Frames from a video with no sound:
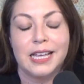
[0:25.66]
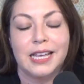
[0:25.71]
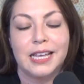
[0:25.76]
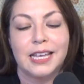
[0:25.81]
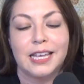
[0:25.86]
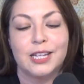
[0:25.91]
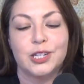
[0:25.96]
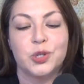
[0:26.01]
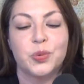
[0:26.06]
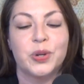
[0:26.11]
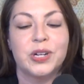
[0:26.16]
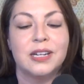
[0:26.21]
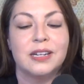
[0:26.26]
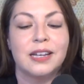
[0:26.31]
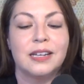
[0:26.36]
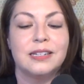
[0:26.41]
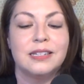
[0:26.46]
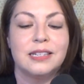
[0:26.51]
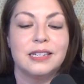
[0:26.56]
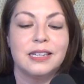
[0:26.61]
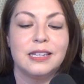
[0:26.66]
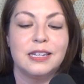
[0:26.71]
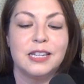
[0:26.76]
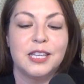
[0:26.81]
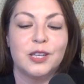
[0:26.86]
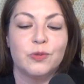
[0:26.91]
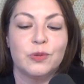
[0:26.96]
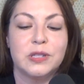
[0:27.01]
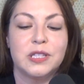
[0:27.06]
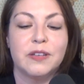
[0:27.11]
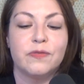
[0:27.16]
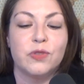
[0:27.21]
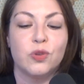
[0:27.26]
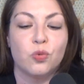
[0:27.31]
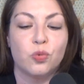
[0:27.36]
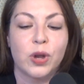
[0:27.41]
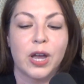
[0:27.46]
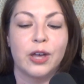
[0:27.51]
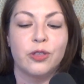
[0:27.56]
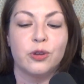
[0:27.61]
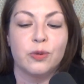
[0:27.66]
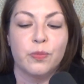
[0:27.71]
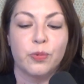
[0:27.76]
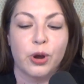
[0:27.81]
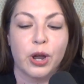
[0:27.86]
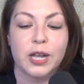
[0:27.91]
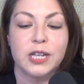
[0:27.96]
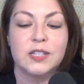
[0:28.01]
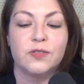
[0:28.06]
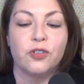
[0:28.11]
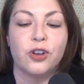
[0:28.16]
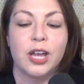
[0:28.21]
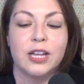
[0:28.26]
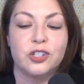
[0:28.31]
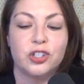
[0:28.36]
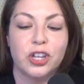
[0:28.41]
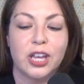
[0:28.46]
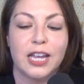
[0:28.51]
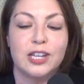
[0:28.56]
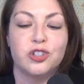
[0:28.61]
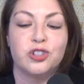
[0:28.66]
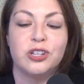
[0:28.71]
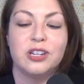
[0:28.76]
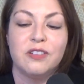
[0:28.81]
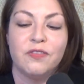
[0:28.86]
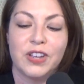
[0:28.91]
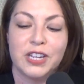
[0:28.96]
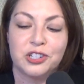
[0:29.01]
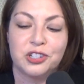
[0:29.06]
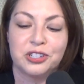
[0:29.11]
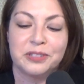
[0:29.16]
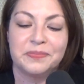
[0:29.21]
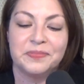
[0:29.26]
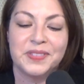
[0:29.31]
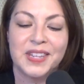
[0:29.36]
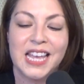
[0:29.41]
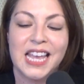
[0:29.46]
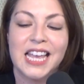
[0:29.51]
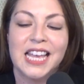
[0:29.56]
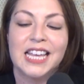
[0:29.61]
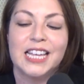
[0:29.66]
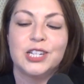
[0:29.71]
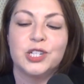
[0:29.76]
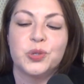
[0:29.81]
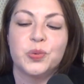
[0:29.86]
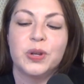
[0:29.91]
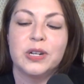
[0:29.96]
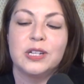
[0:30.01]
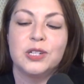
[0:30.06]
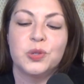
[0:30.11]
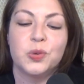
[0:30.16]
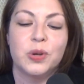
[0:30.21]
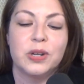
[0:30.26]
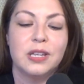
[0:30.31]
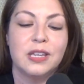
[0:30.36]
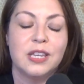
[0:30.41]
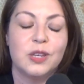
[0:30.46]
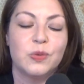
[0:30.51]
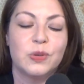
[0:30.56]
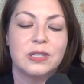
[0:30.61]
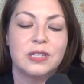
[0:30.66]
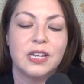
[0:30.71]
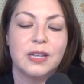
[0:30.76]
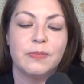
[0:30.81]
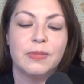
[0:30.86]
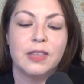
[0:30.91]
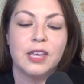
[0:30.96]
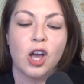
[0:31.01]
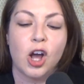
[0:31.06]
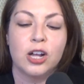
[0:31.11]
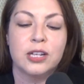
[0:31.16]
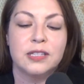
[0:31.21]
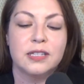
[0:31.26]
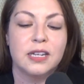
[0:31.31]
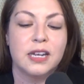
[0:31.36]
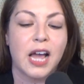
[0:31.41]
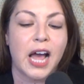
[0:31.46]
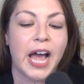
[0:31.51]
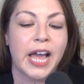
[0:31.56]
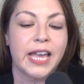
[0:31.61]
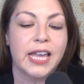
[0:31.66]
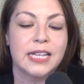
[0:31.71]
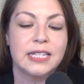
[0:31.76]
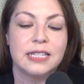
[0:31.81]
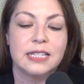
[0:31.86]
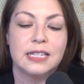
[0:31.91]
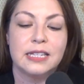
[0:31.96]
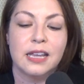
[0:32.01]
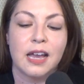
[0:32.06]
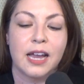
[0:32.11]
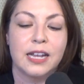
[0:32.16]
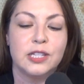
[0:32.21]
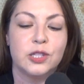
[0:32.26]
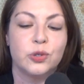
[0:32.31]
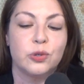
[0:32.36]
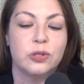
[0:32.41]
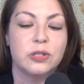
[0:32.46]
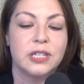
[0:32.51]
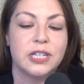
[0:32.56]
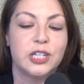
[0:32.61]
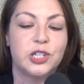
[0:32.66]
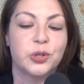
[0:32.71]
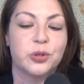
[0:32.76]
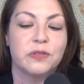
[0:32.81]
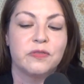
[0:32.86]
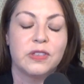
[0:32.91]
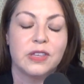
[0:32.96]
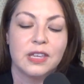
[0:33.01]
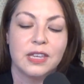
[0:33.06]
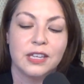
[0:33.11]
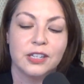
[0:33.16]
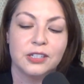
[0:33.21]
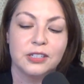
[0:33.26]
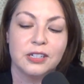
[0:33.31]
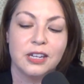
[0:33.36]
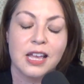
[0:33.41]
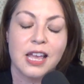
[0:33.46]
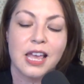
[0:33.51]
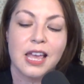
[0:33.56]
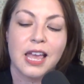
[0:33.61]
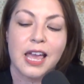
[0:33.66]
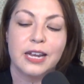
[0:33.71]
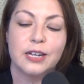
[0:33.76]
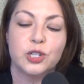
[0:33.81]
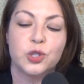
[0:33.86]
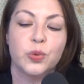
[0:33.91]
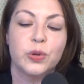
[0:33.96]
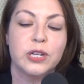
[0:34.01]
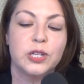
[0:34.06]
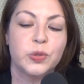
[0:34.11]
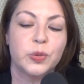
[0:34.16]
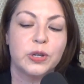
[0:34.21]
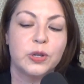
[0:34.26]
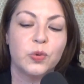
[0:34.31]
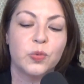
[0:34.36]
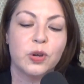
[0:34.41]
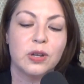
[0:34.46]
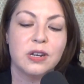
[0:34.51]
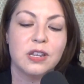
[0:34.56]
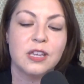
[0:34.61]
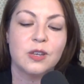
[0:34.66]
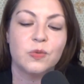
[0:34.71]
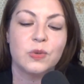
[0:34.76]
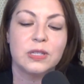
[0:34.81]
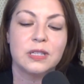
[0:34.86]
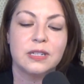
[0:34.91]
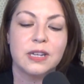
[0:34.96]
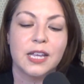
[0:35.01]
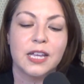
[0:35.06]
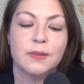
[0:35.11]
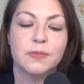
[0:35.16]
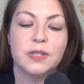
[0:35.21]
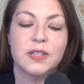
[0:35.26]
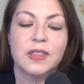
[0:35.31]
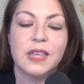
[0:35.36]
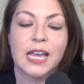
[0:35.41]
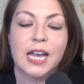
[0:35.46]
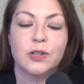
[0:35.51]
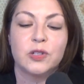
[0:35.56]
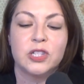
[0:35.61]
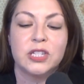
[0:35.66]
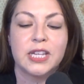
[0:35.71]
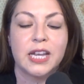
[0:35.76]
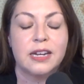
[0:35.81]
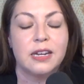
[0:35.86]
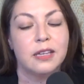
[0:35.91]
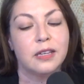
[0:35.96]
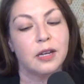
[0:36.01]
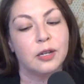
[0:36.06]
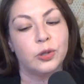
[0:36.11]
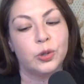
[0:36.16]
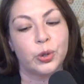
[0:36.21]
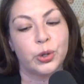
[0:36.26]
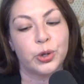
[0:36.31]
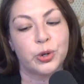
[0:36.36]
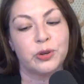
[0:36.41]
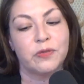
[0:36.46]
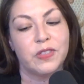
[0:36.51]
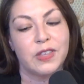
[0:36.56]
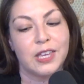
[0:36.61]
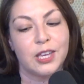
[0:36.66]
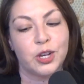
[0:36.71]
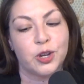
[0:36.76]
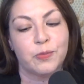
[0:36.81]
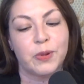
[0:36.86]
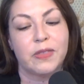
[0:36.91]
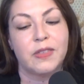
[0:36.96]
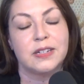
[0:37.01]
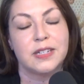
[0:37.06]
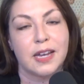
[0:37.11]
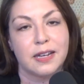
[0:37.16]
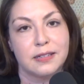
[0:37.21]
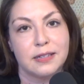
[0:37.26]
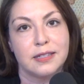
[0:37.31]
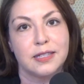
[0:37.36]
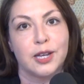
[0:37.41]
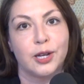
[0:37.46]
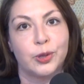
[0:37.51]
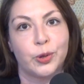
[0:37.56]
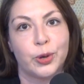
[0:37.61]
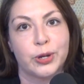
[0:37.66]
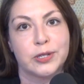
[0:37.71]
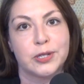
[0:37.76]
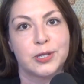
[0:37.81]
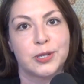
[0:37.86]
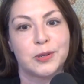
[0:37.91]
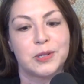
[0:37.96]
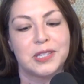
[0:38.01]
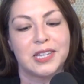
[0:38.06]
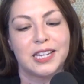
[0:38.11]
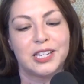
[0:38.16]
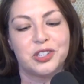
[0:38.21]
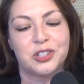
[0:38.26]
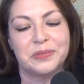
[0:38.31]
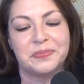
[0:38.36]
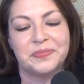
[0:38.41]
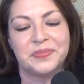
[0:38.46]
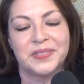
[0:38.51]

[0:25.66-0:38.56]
In 2019, he received the Rather Prize for Education Innovation. In 2020, he was named the Austin ISD High School Teacher of the Year. And in 2021, he was named the Outstanding Young Lawyer of the Year by the Texas Young Lawyers Association.